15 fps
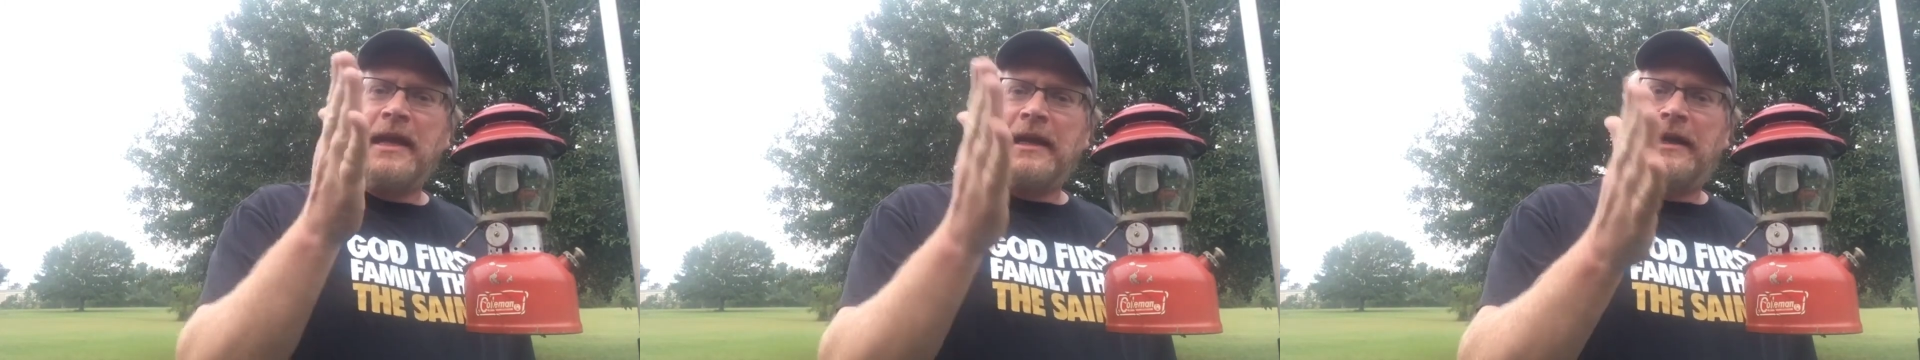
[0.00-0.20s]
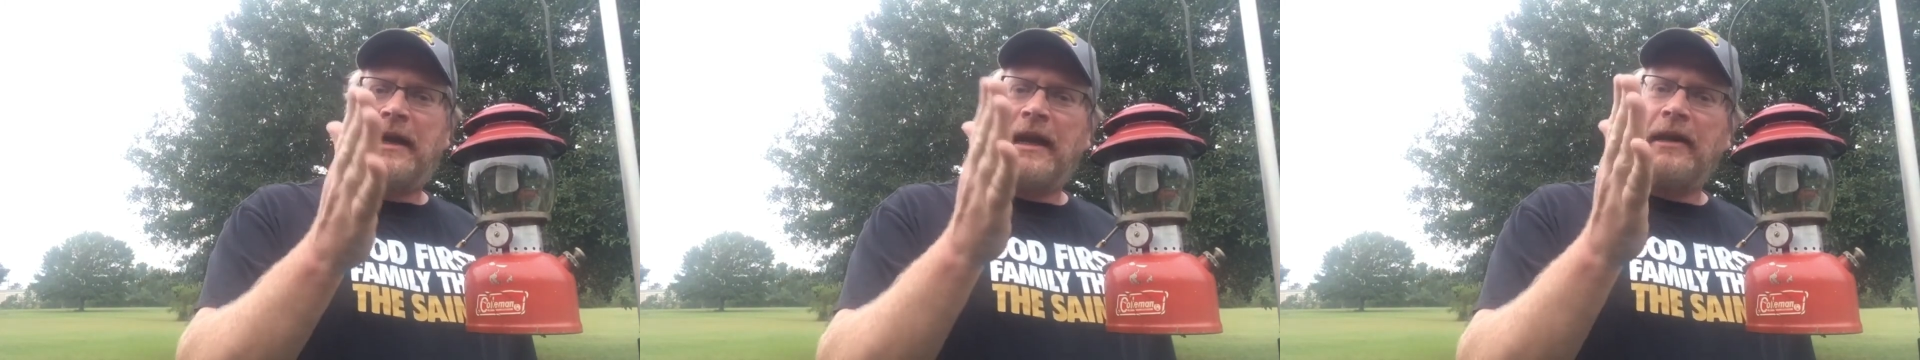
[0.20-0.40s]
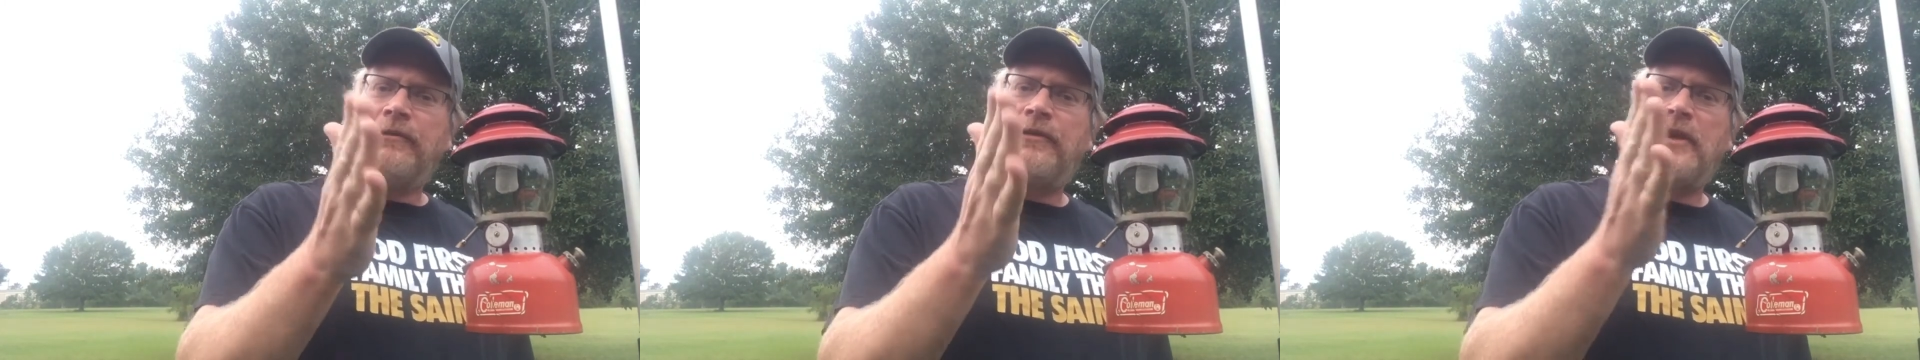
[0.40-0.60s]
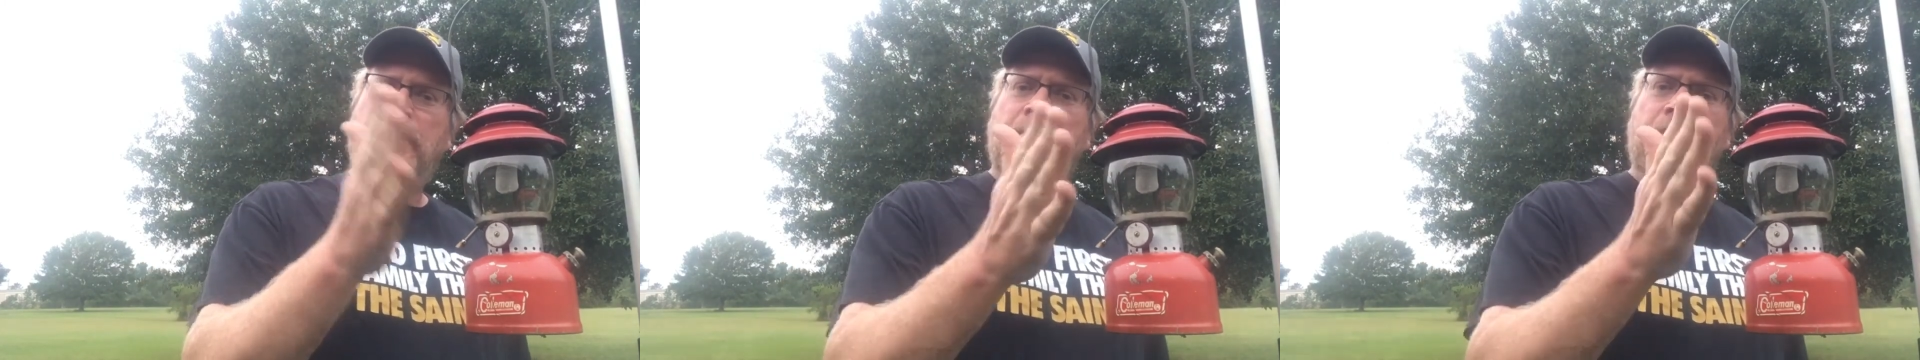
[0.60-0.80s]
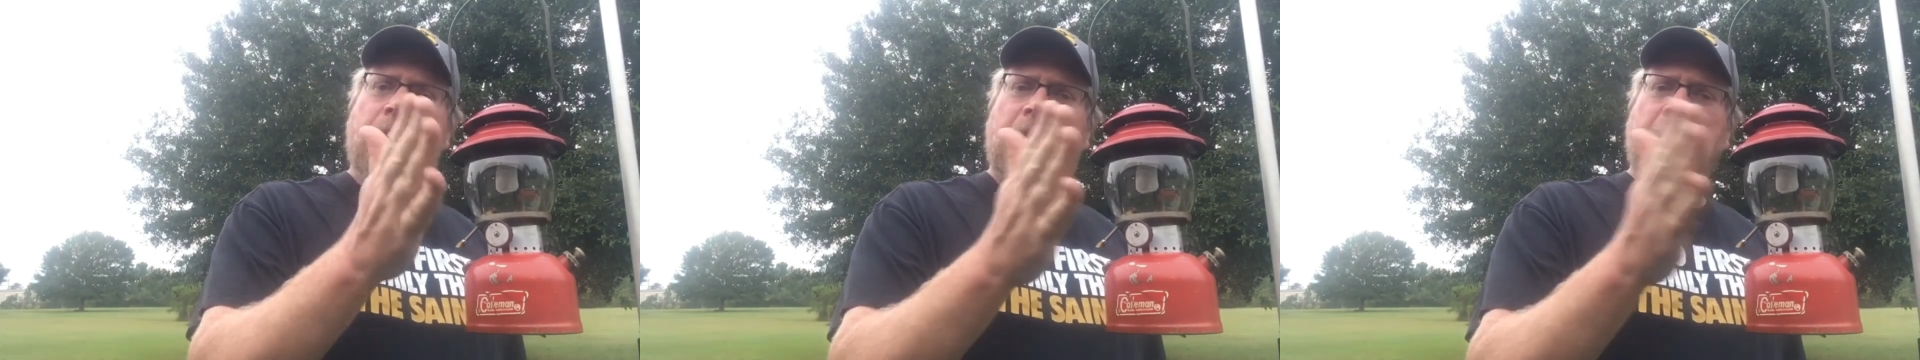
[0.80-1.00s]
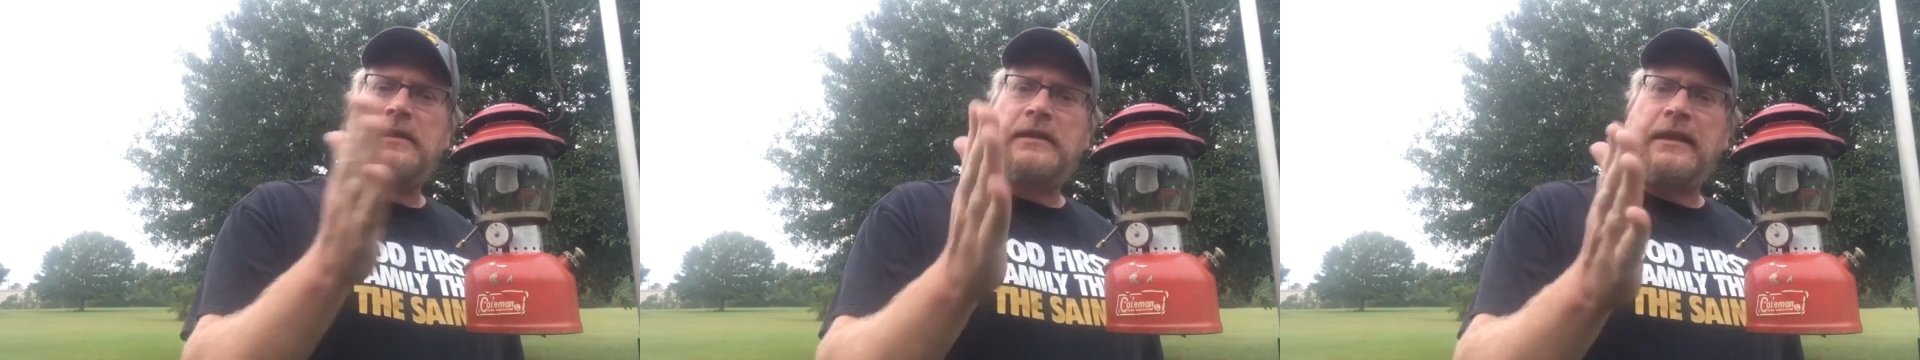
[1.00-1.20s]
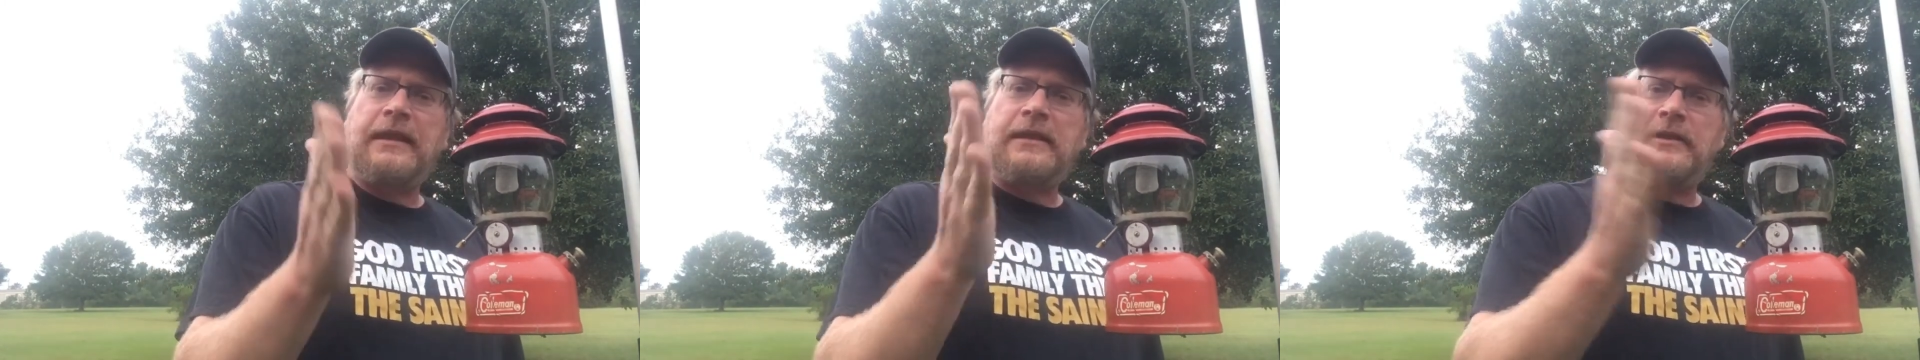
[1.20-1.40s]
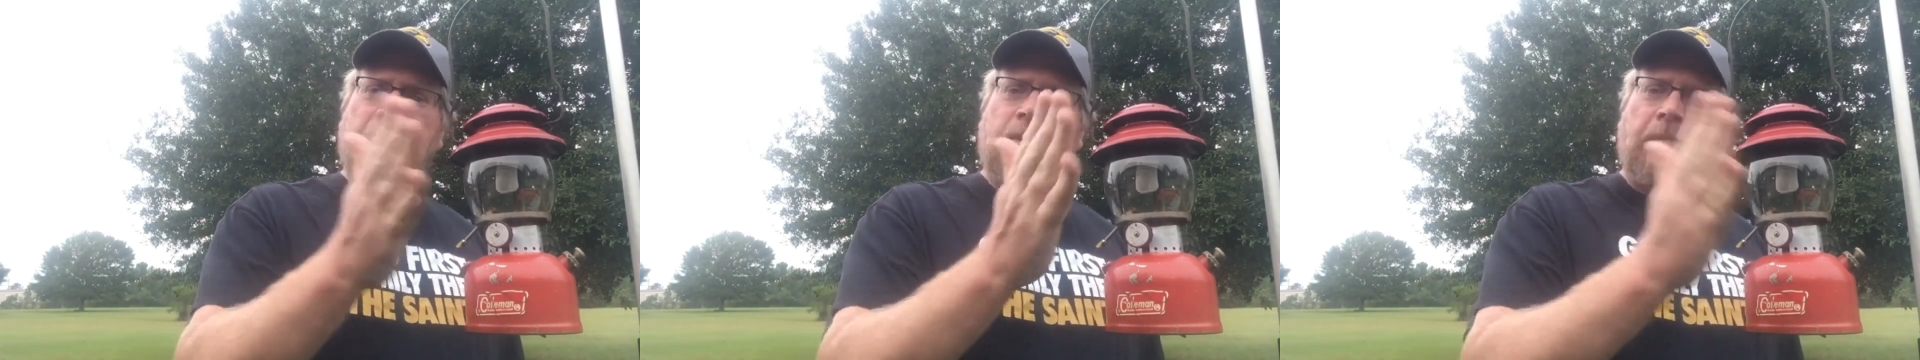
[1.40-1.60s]
cut a few uh,
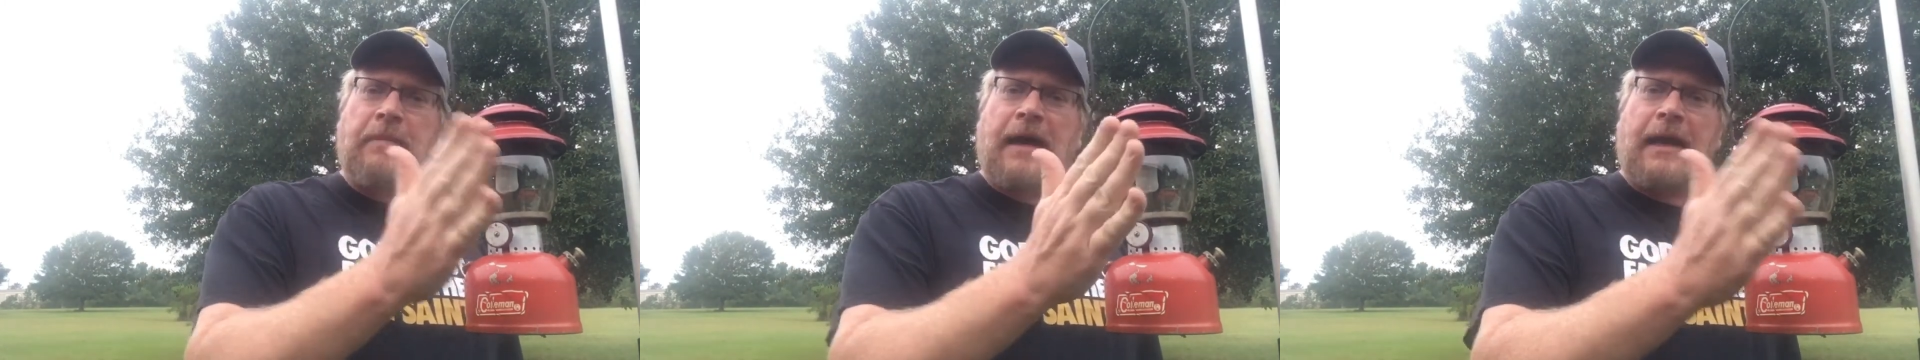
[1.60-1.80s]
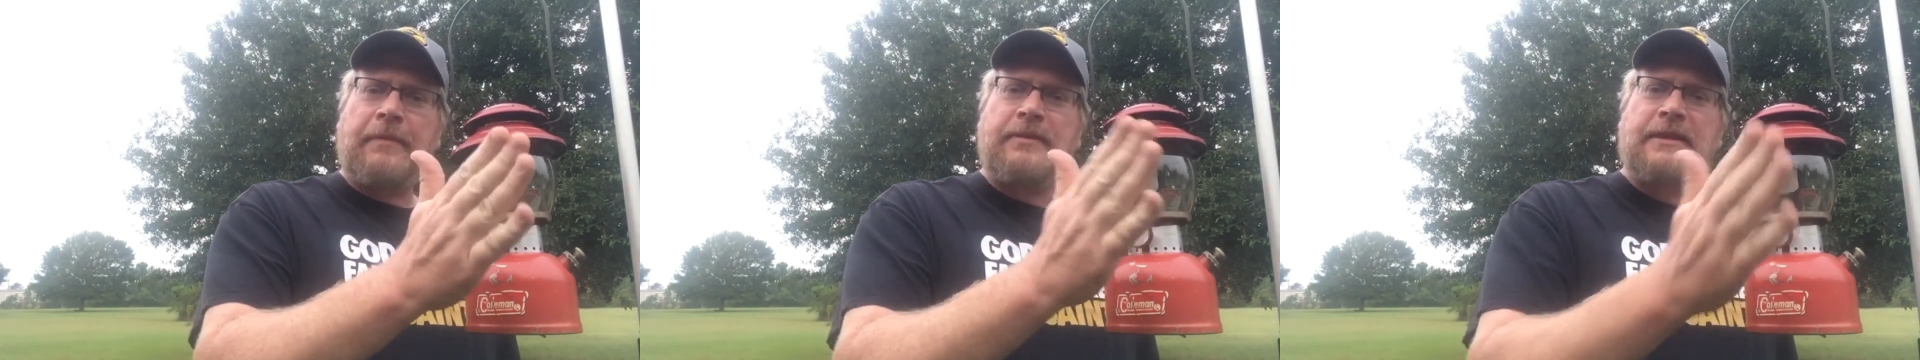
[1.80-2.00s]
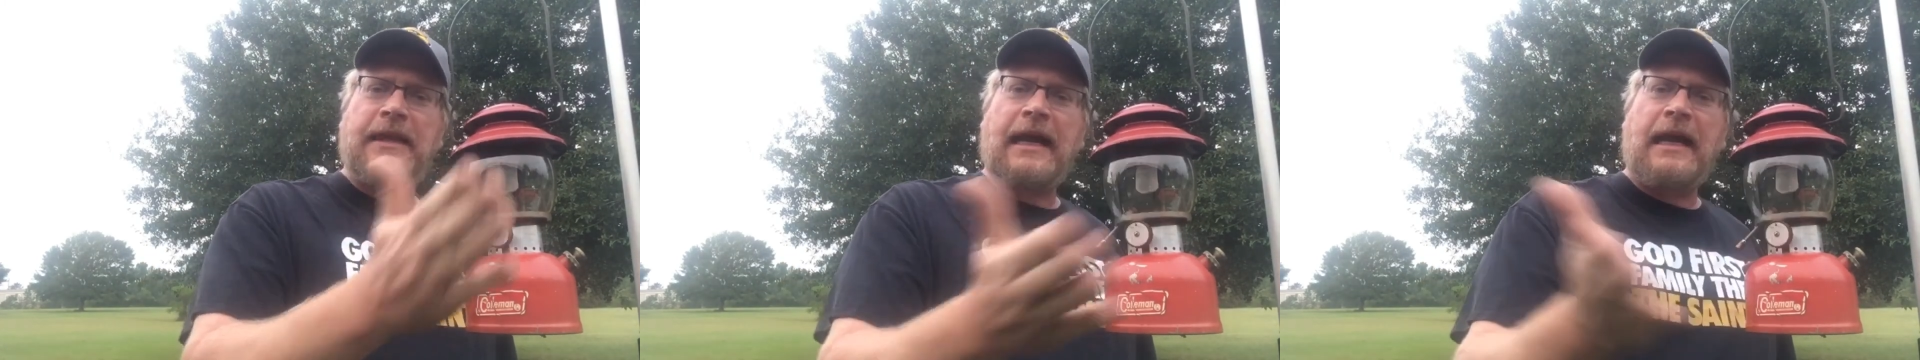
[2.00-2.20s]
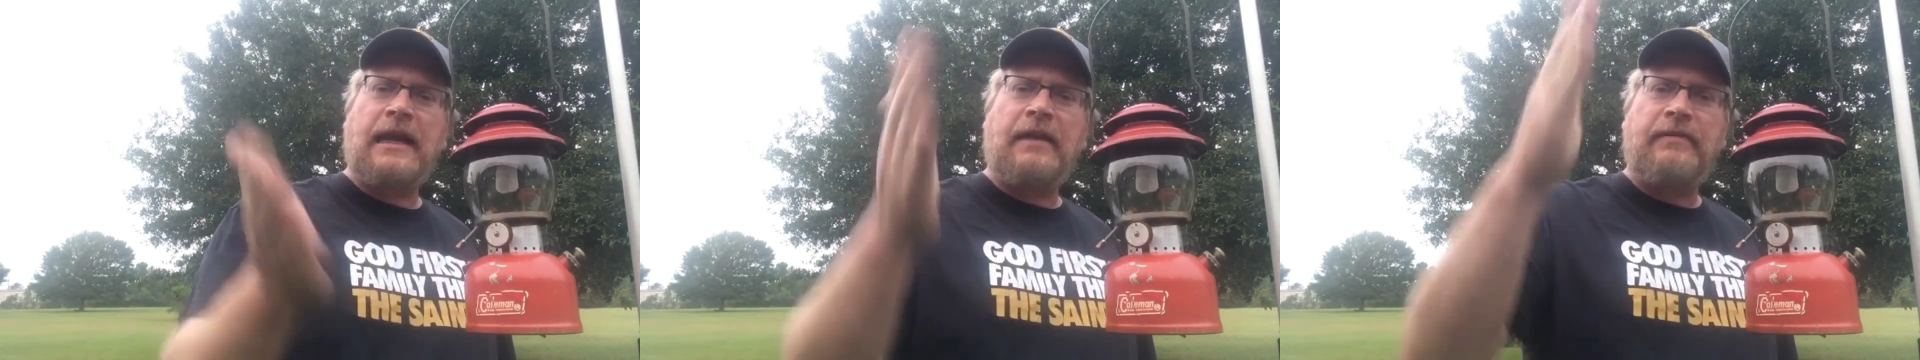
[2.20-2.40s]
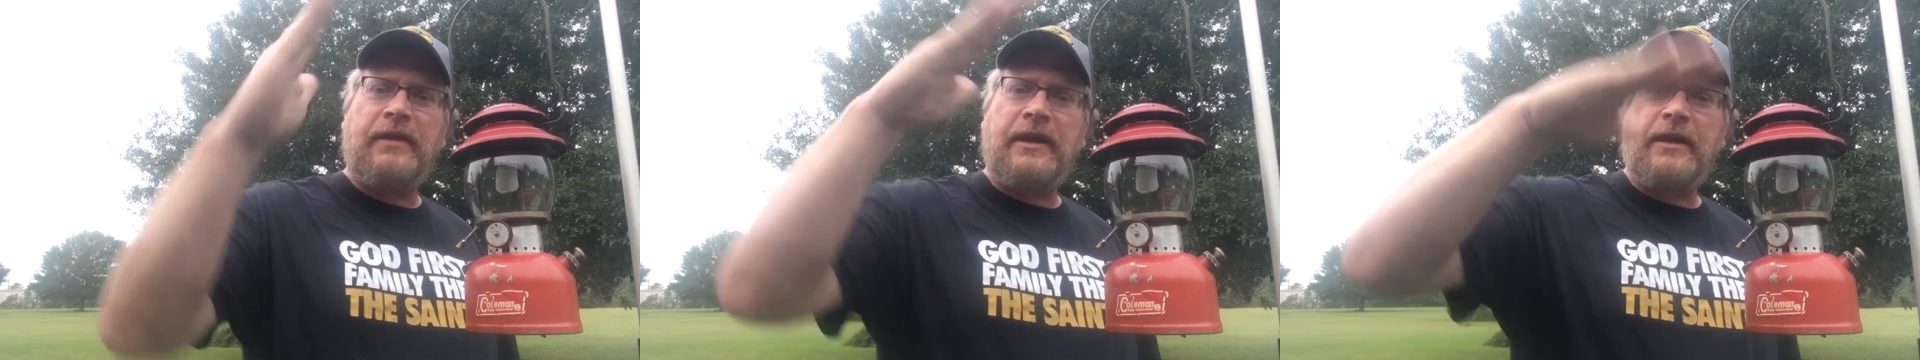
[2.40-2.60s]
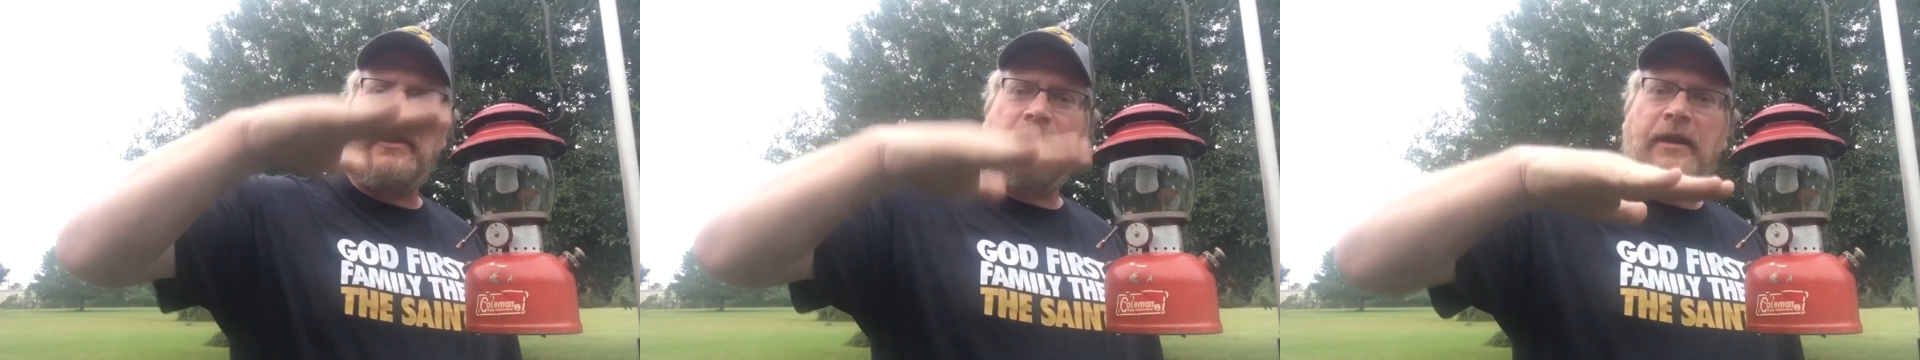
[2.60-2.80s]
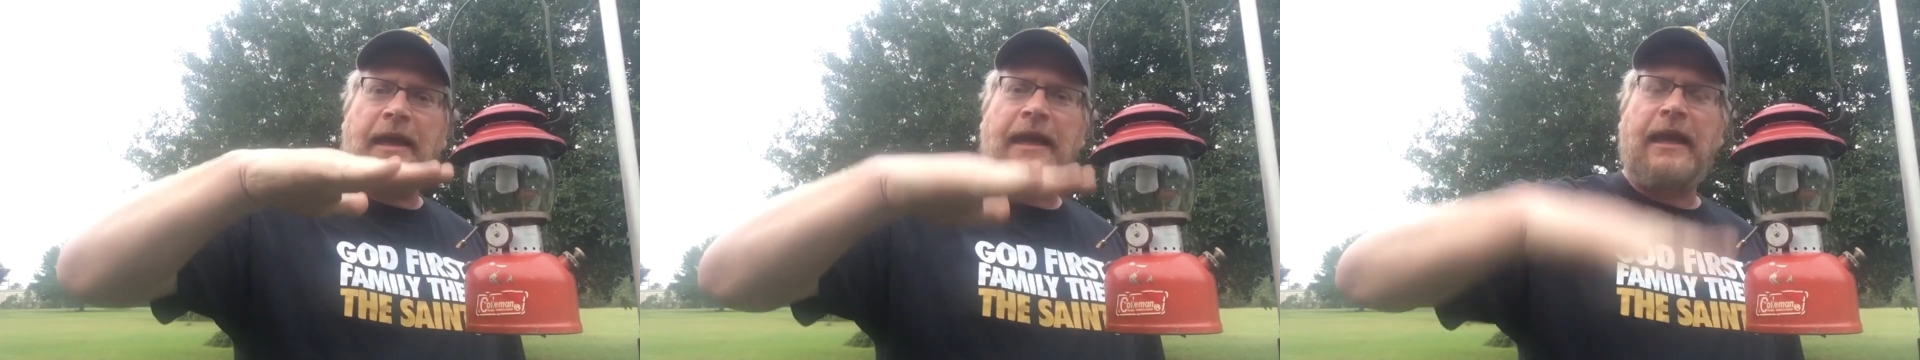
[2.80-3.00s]
slits on the bottom side of it and it'll lay